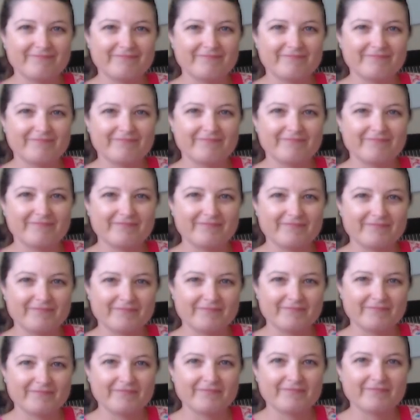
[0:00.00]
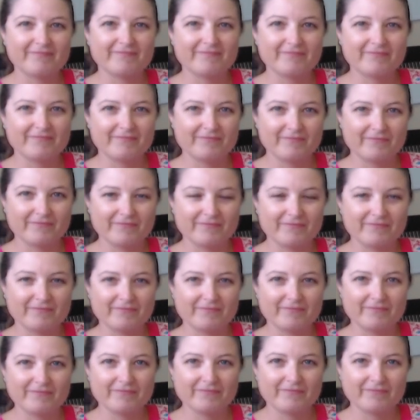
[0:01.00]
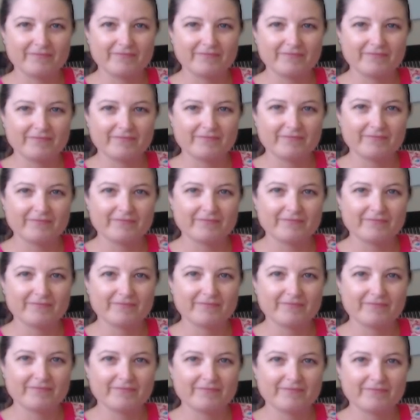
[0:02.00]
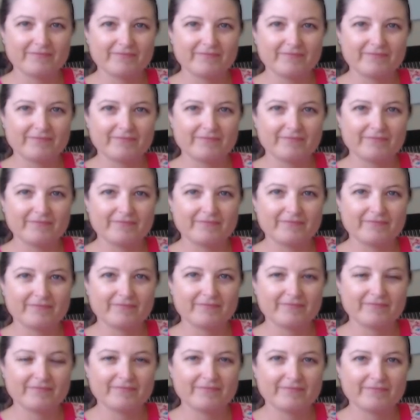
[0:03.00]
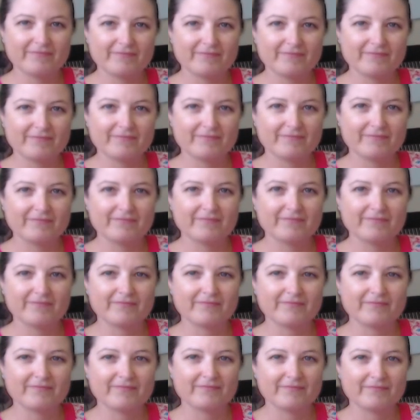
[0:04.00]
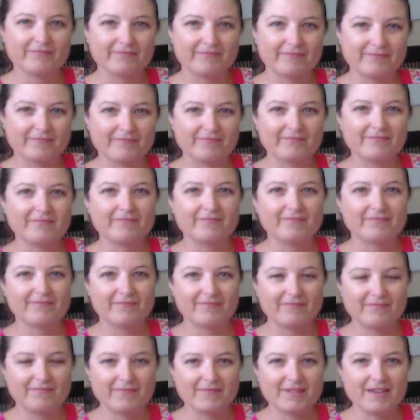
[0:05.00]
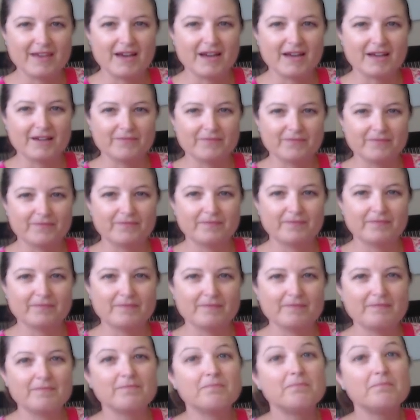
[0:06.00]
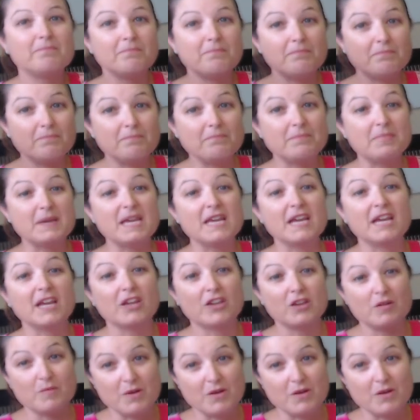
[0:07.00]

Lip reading: (not speaking)